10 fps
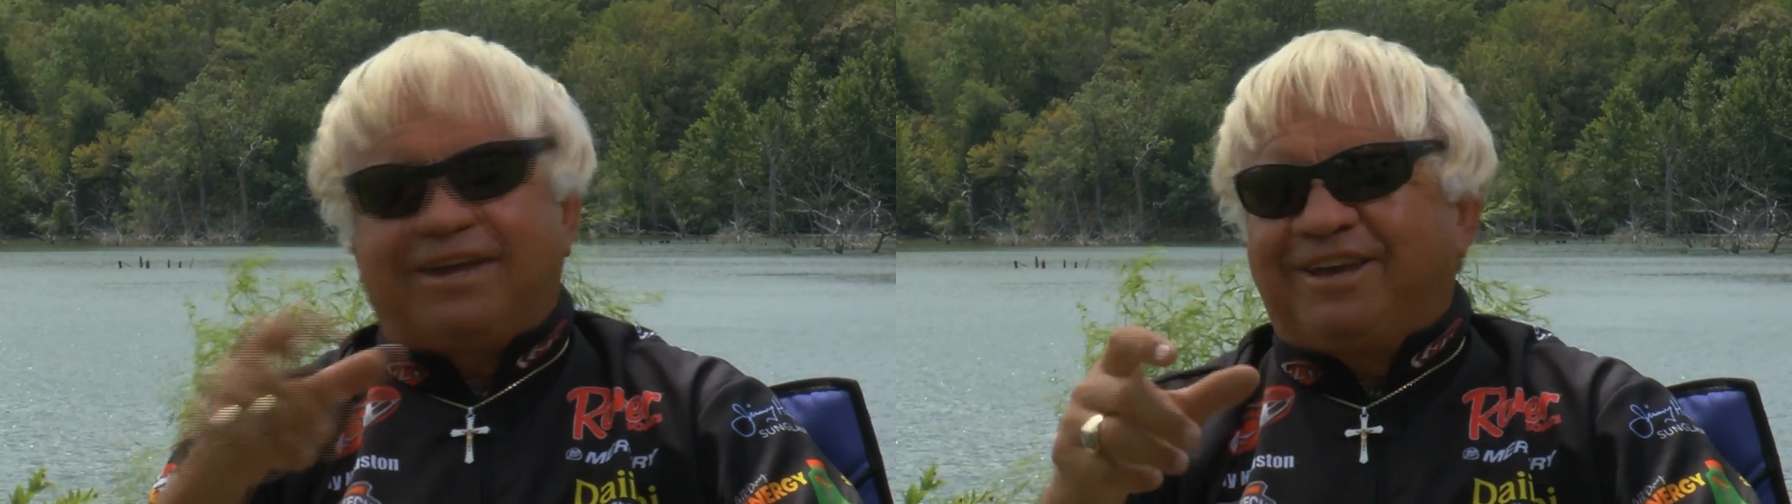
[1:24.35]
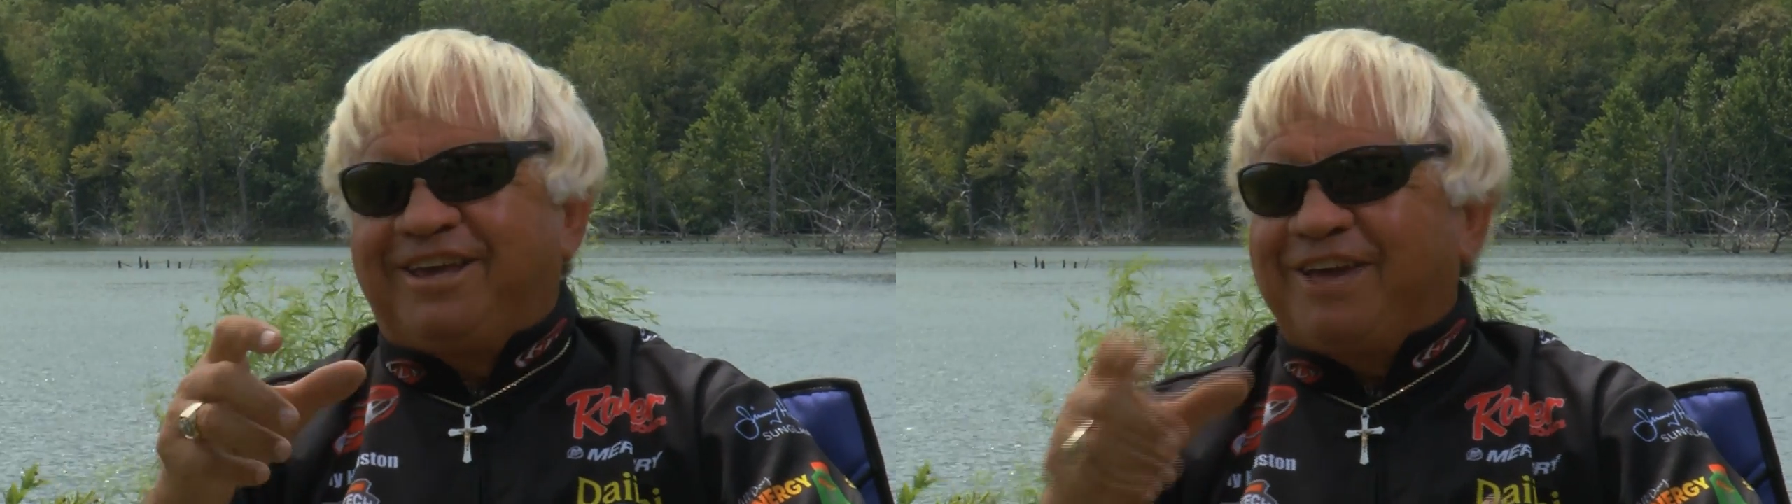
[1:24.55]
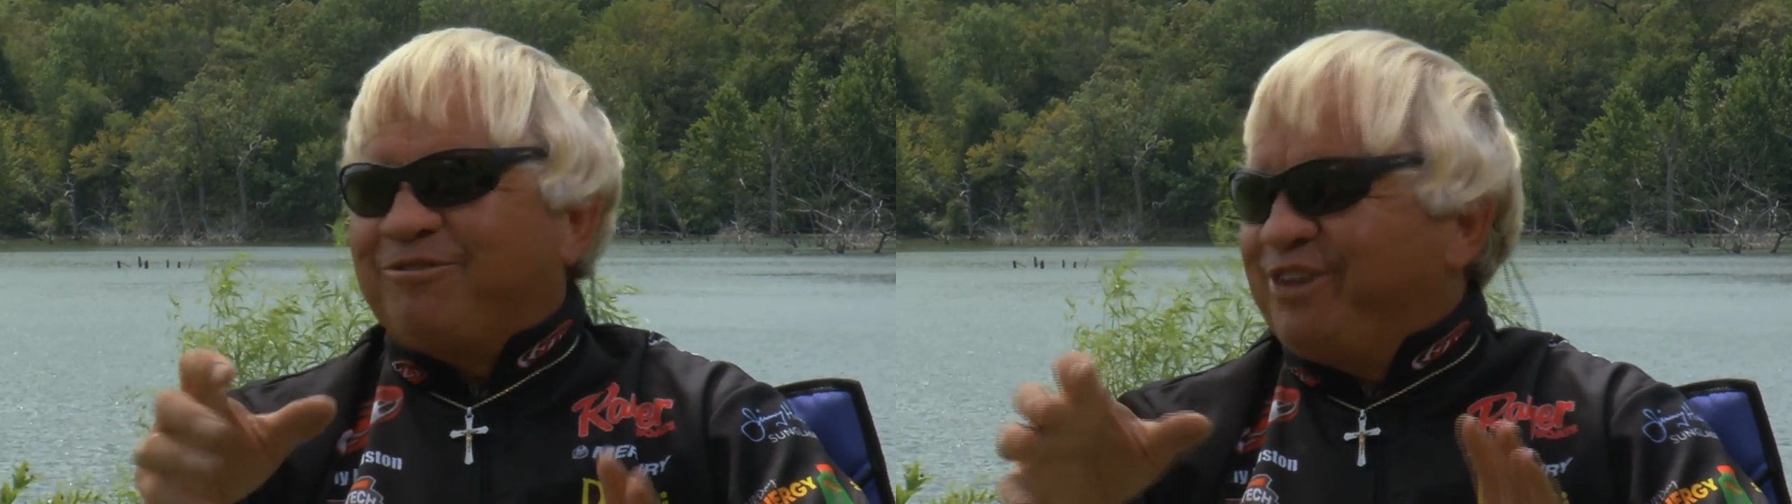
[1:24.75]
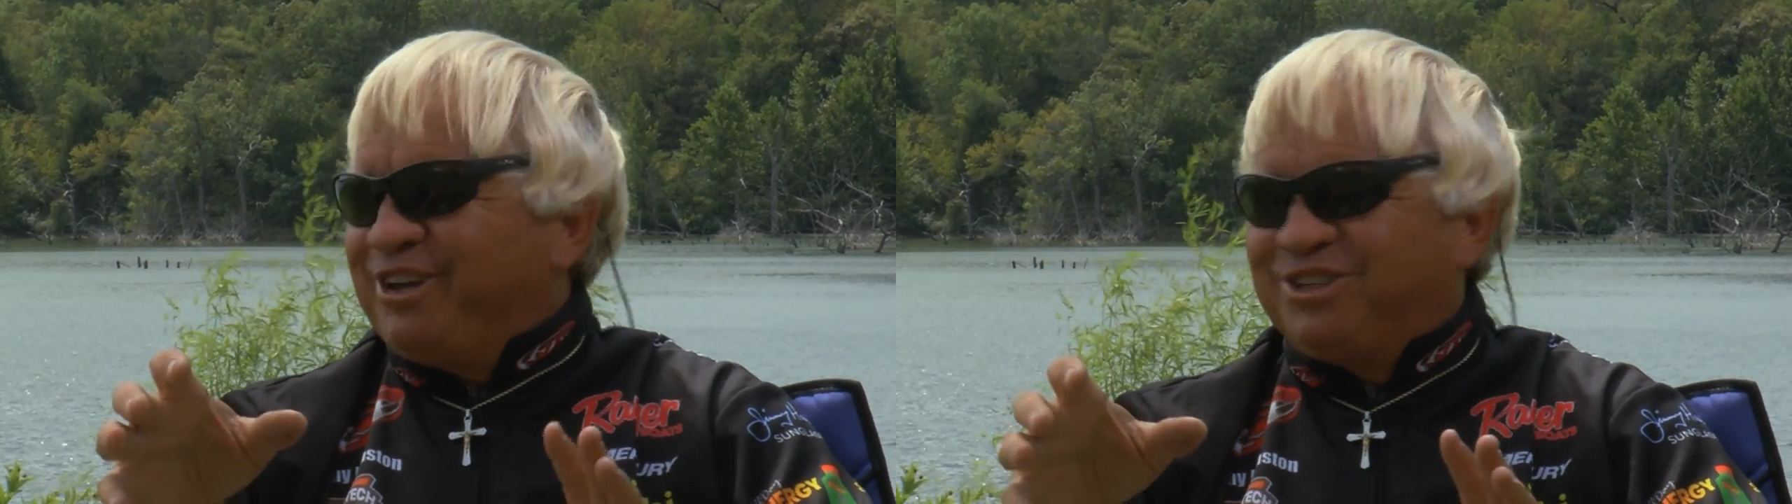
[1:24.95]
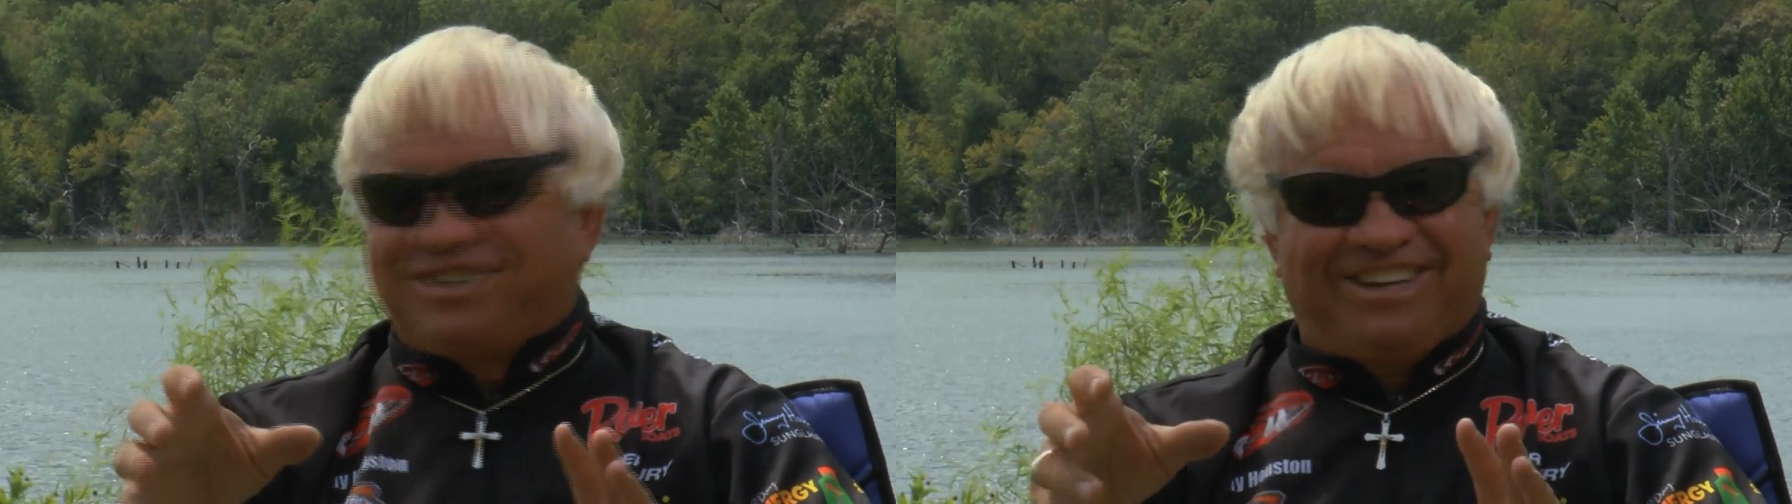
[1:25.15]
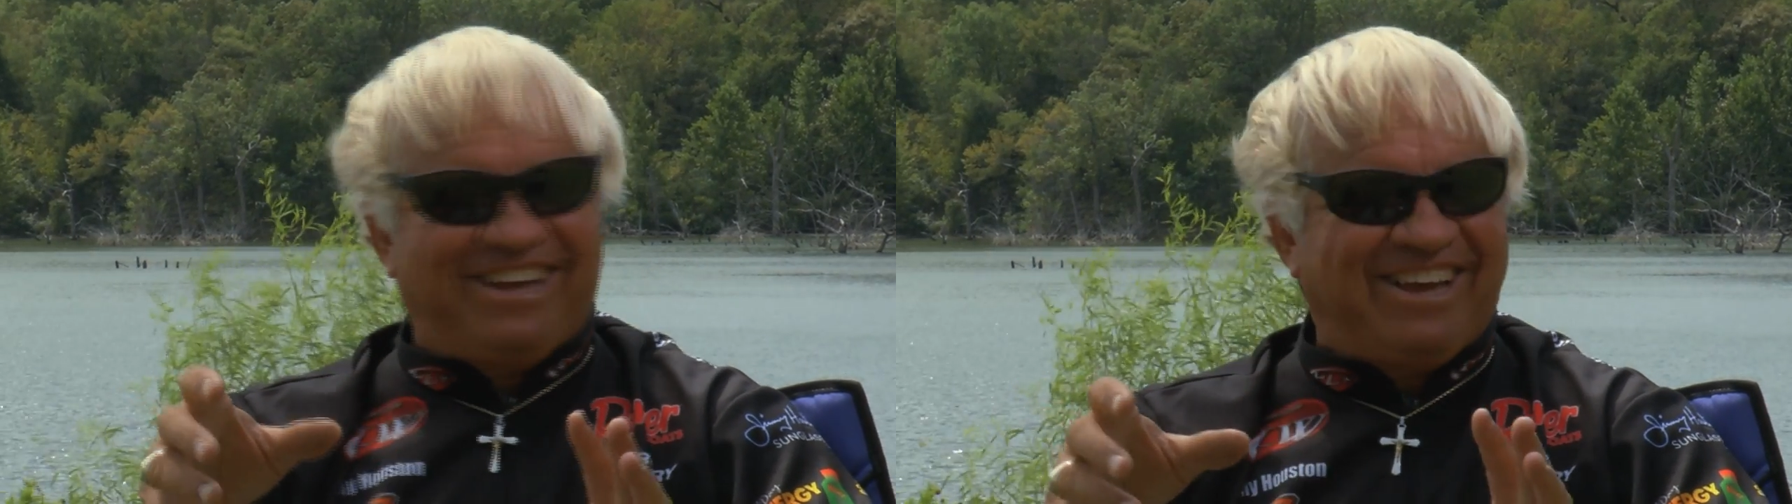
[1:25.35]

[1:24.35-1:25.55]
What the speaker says: take a catfish.